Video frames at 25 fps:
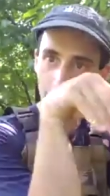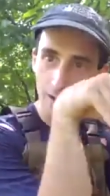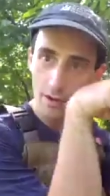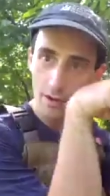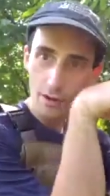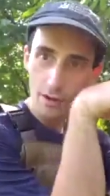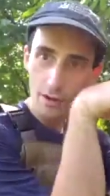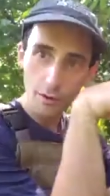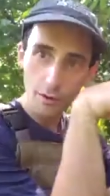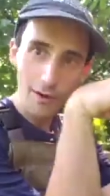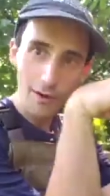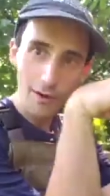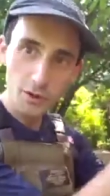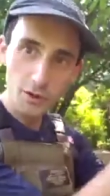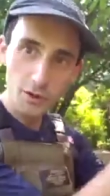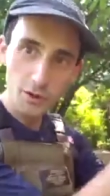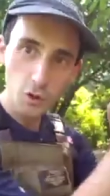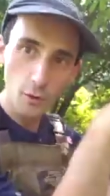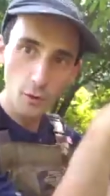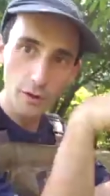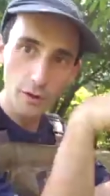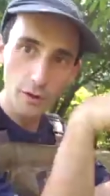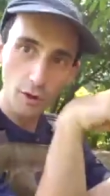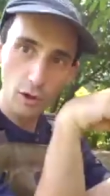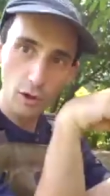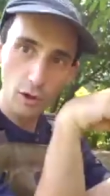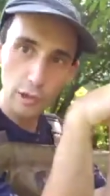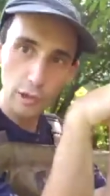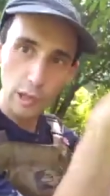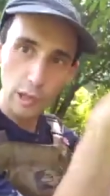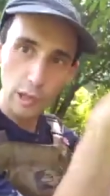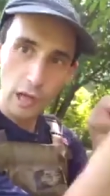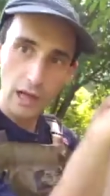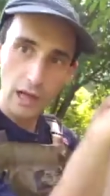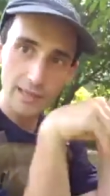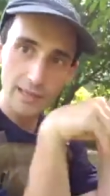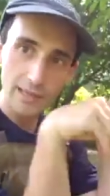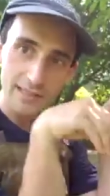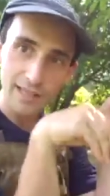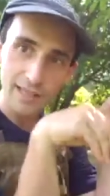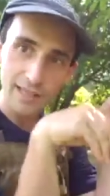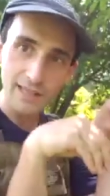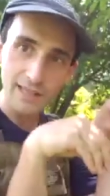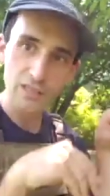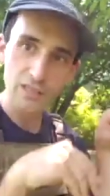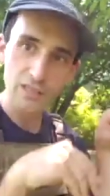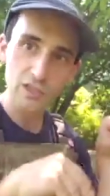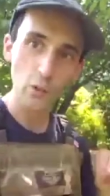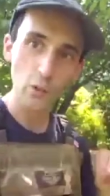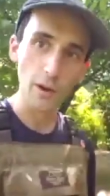raptorial claws like a
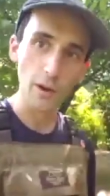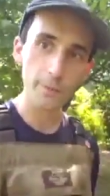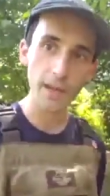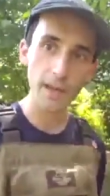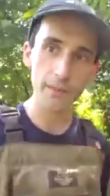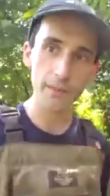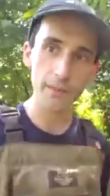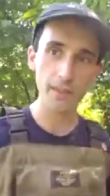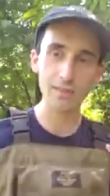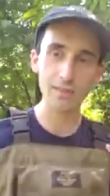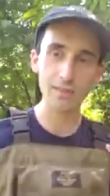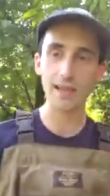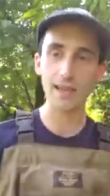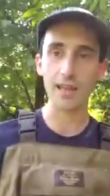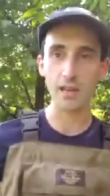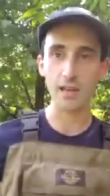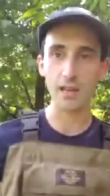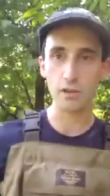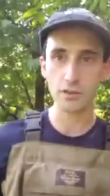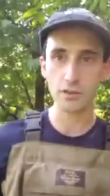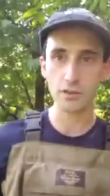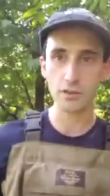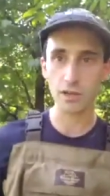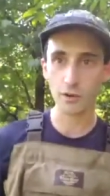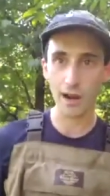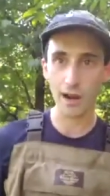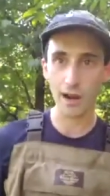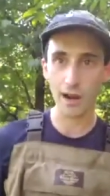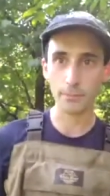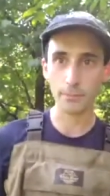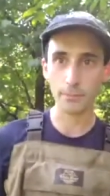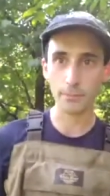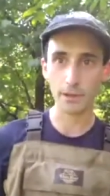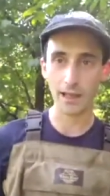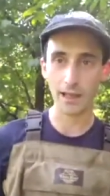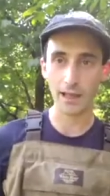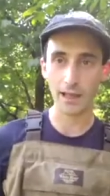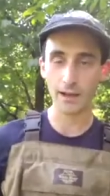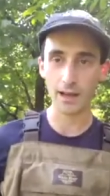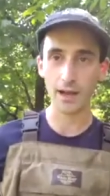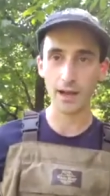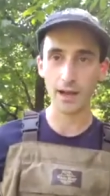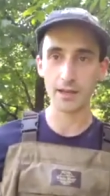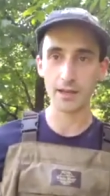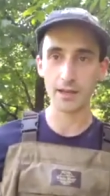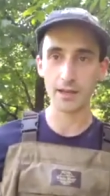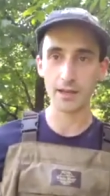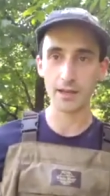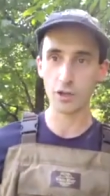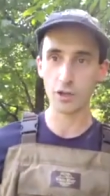scorpion that they can use to grab, uh, to
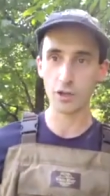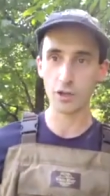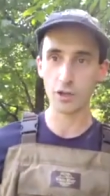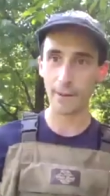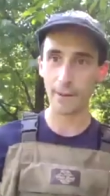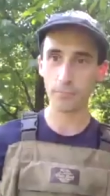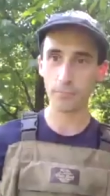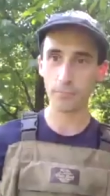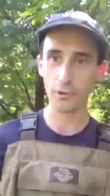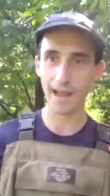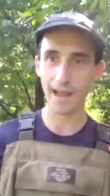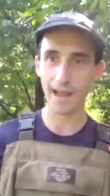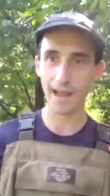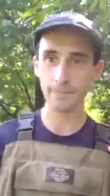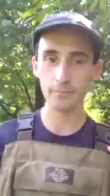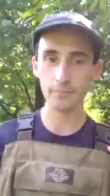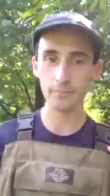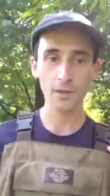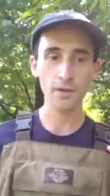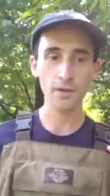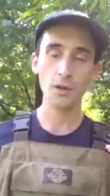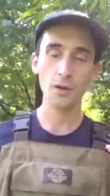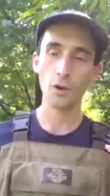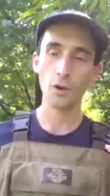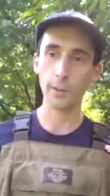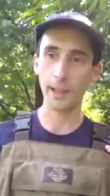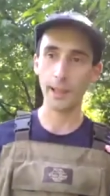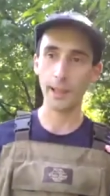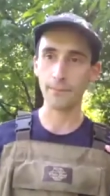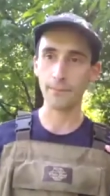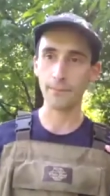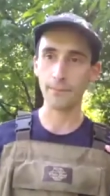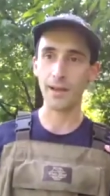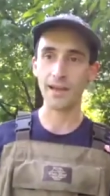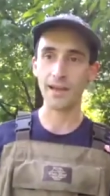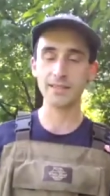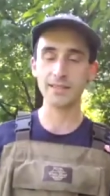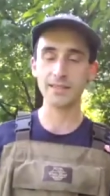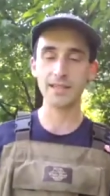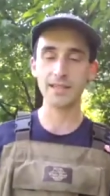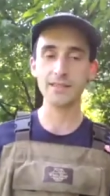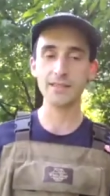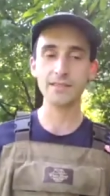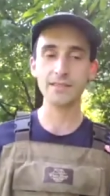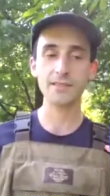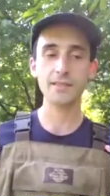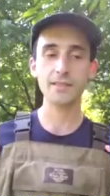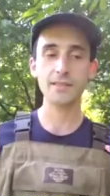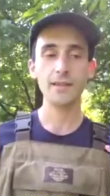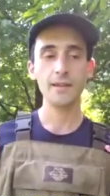grab prey, or like a mantis.
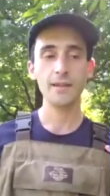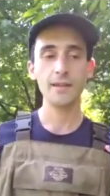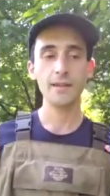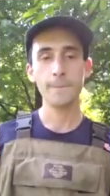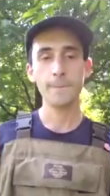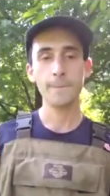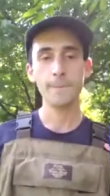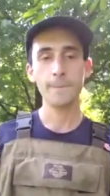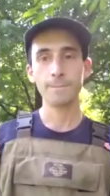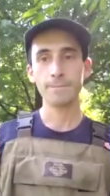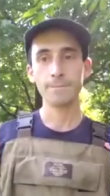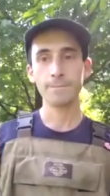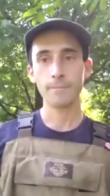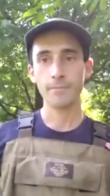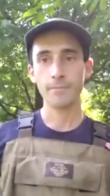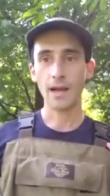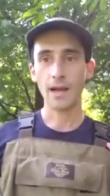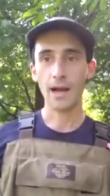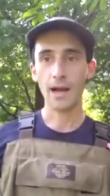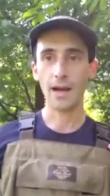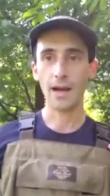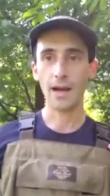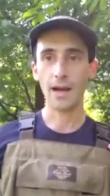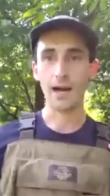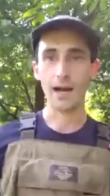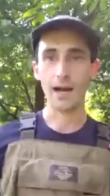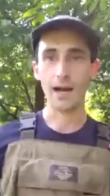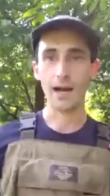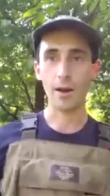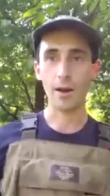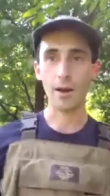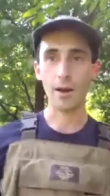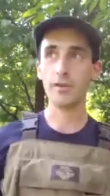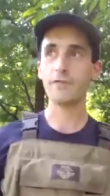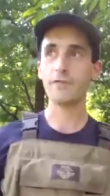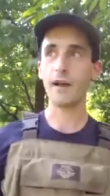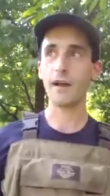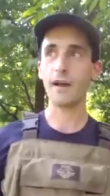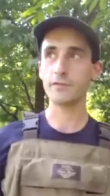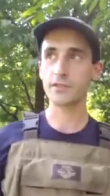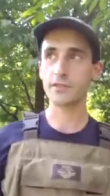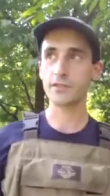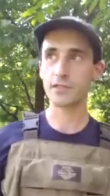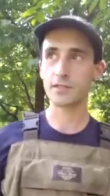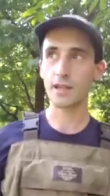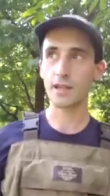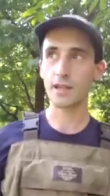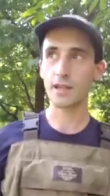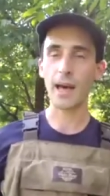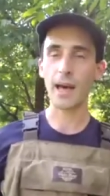Uh, we found a
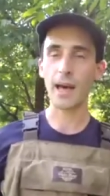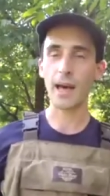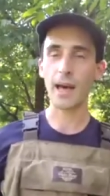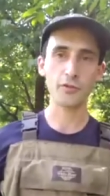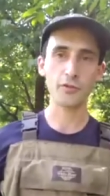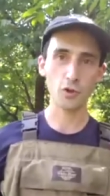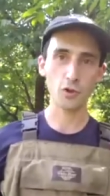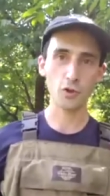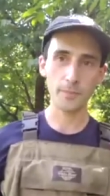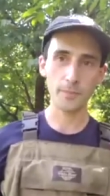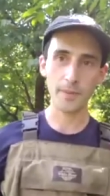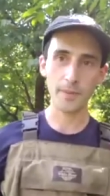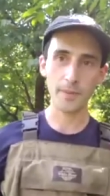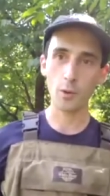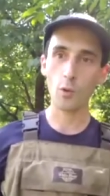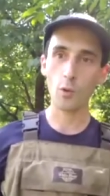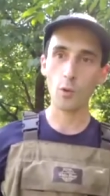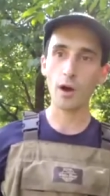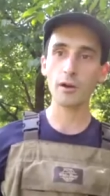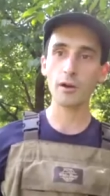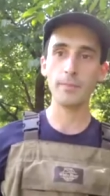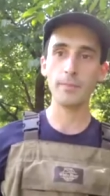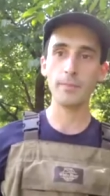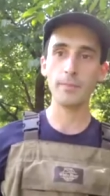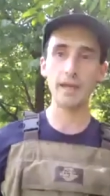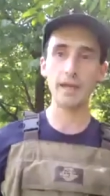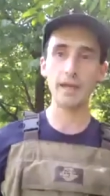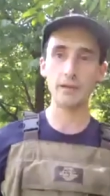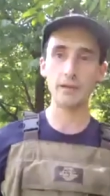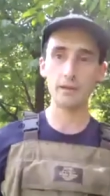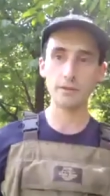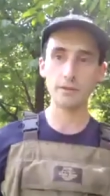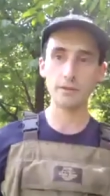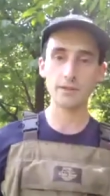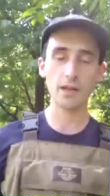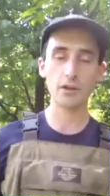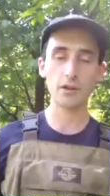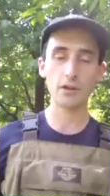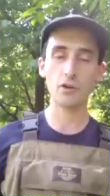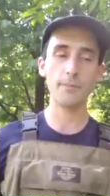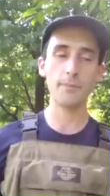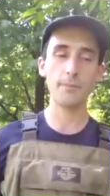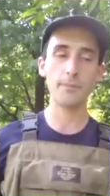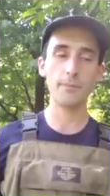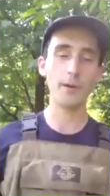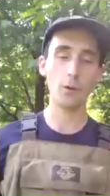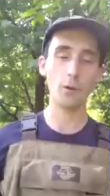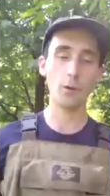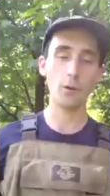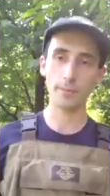lot of creeping water beetles, uh, creeping water
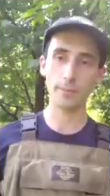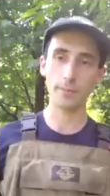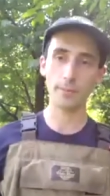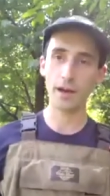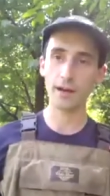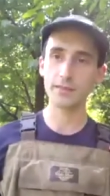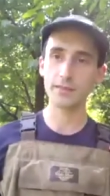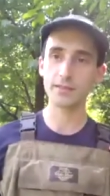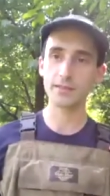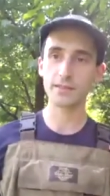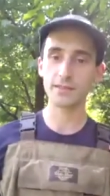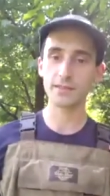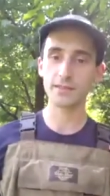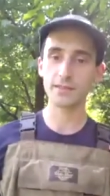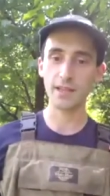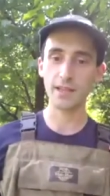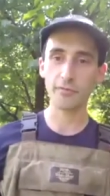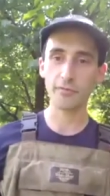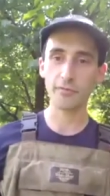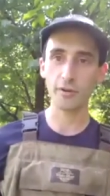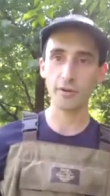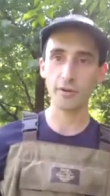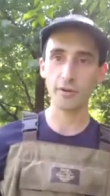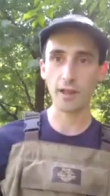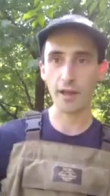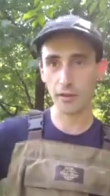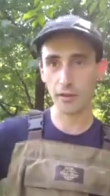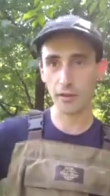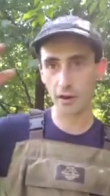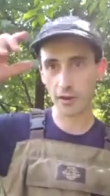bugs, several other